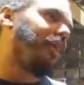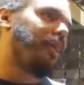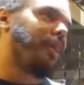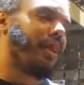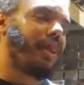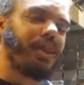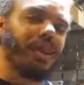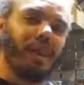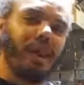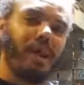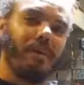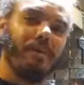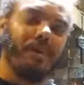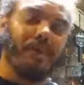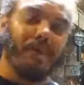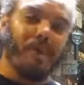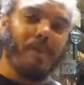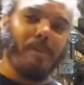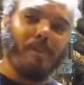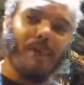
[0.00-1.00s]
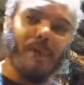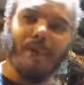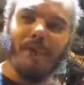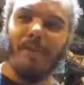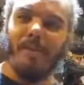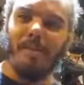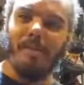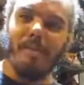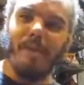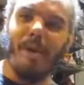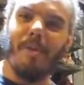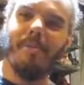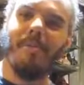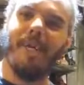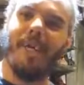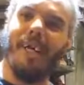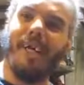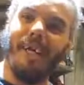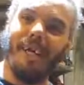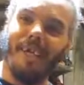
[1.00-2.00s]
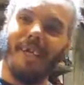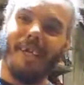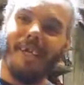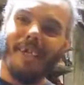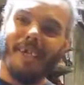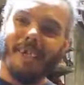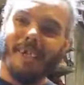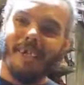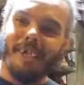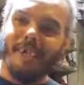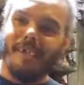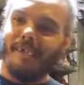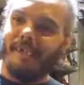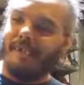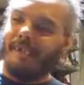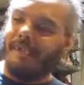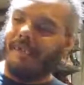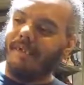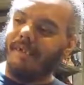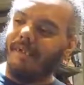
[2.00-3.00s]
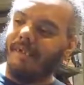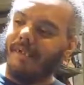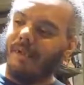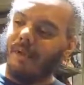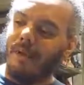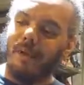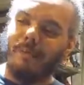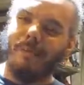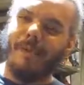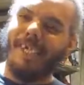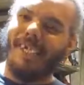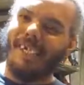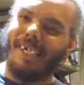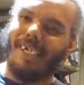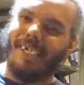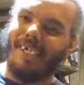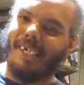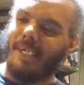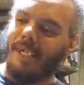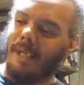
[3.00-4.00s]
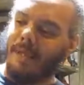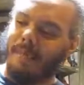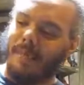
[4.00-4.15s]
This live stream brought to you in part by Gold Peak Iced Tea,